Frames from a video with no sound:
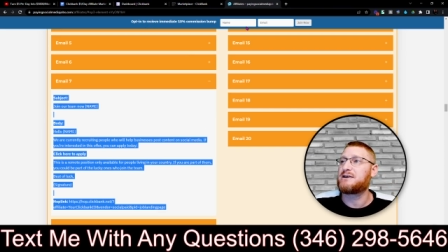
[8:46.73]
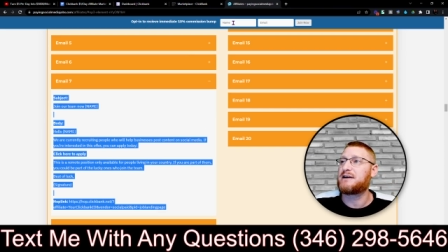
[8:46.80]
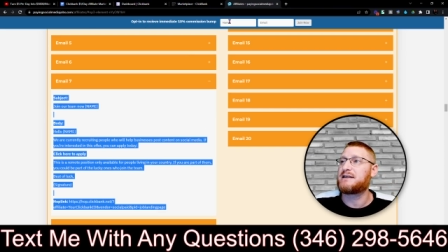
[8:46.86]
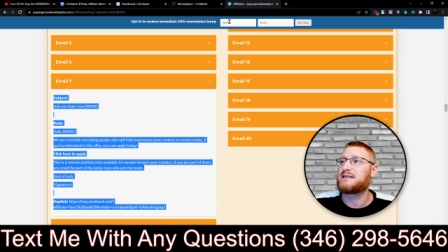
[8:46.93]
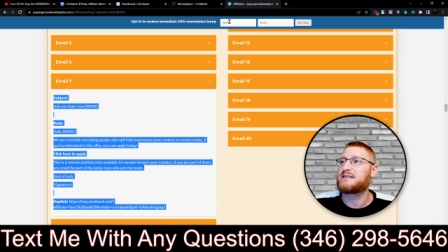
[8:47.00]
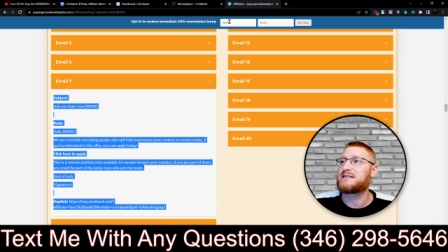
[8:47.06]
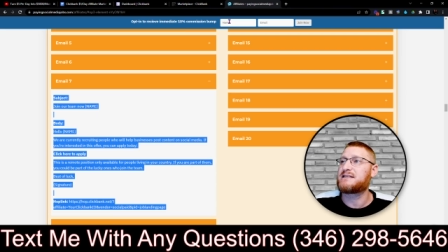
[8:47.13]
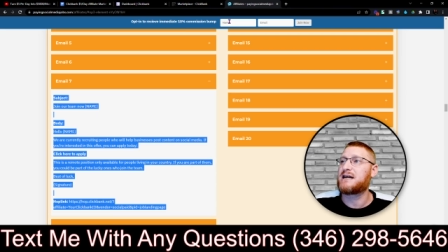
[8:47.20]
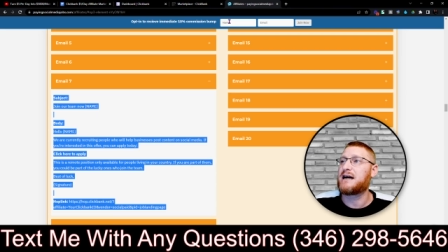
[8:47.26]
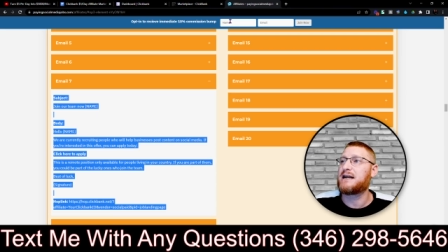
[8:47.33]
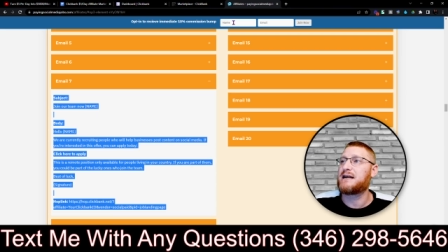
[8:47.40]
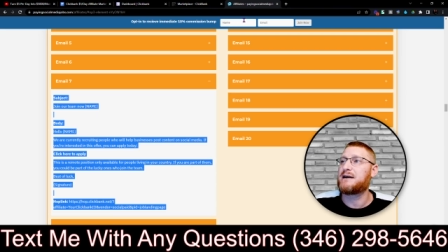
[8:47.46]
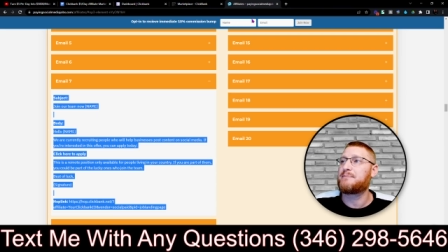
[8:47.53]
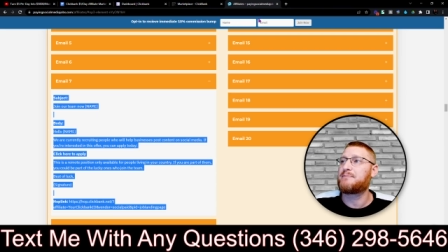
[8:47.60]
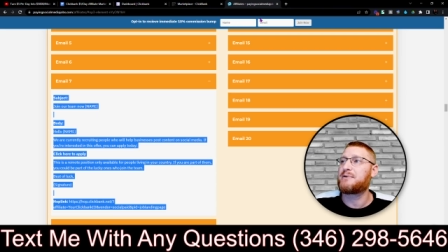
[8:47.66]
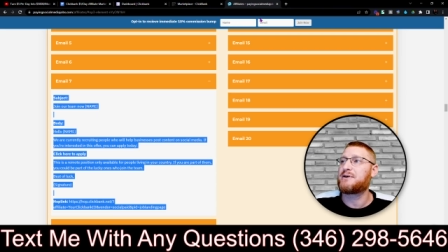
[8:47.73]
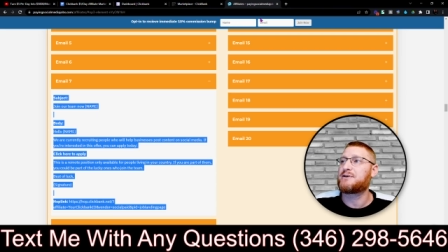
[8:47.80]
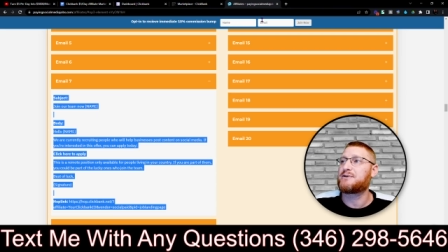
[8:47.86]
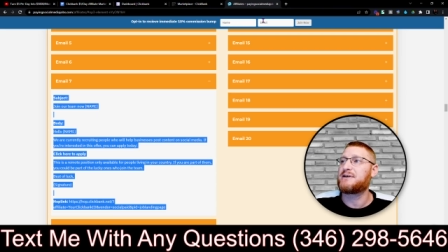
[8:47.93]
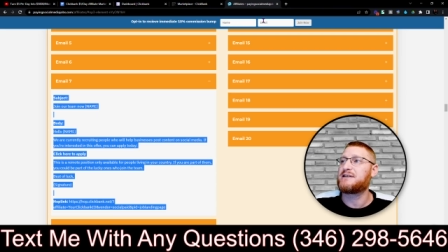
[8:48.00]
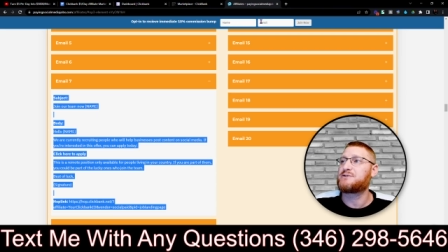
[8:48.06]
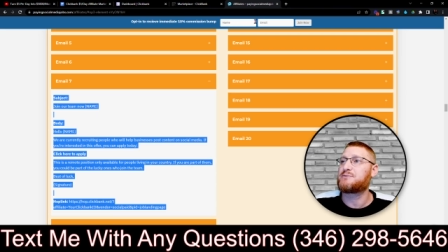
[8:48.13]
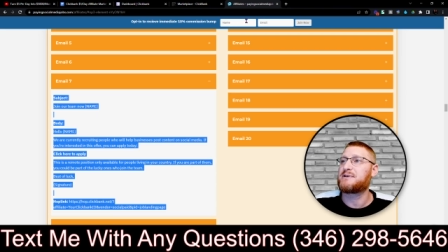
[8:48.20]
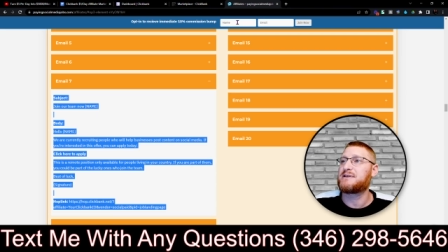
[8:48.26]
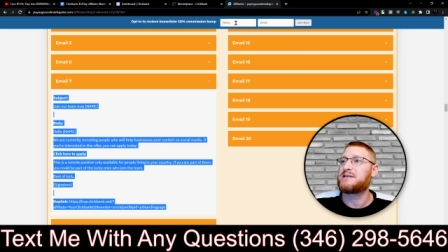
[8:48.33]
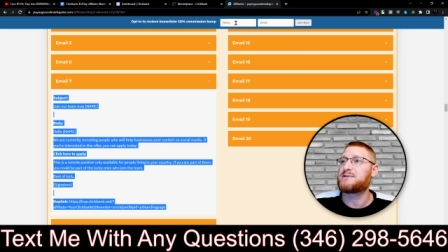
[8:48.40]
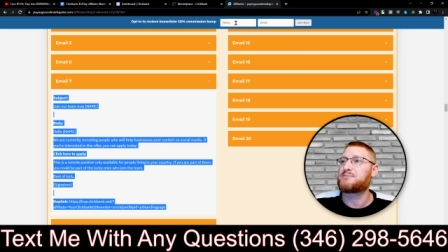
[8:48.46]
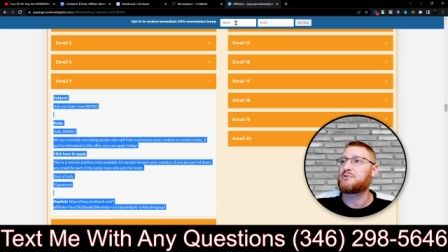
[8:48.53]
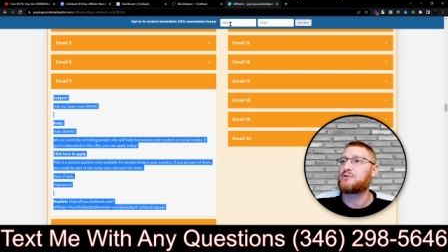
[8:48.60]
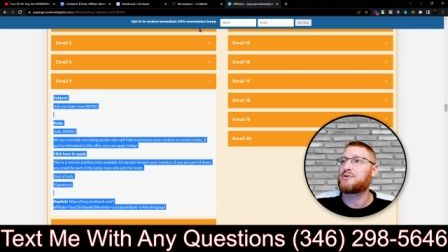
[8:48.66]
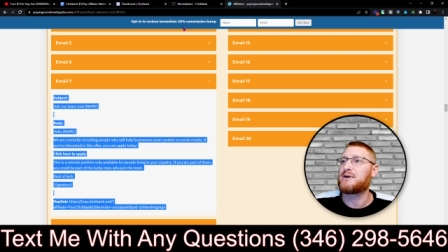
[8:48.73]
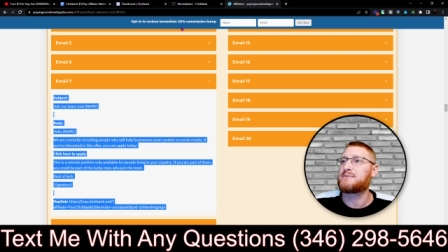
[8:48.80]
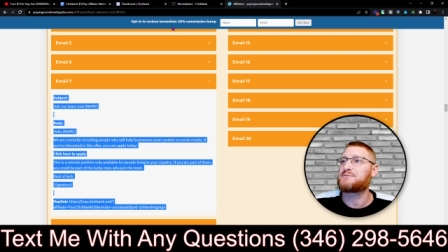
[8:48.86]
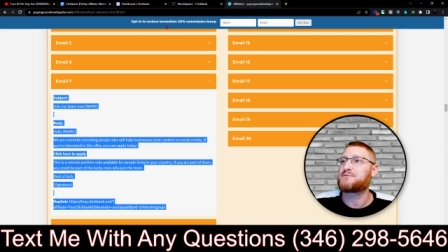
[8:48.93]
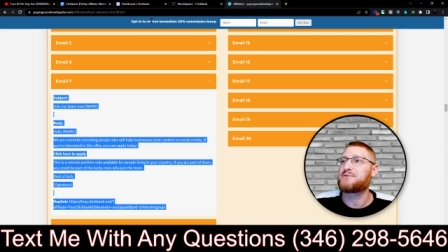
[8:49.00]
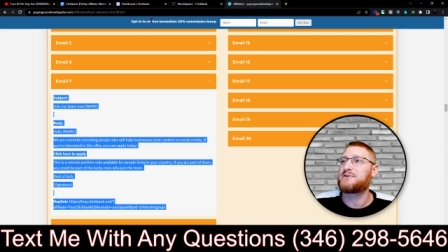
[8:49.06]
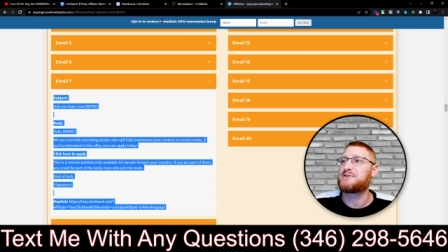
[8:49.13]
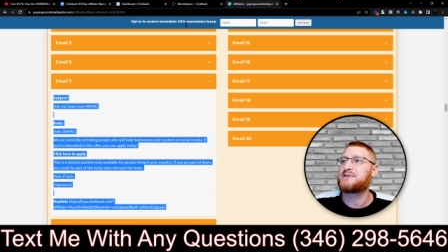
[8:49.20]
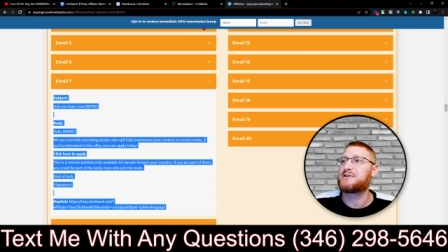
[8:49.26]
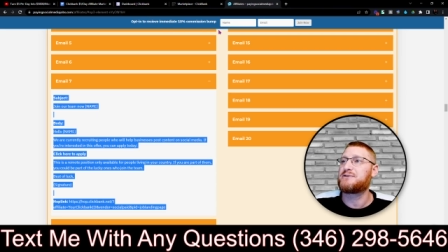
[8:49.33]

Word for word: and sign up under each one of these programs we're using.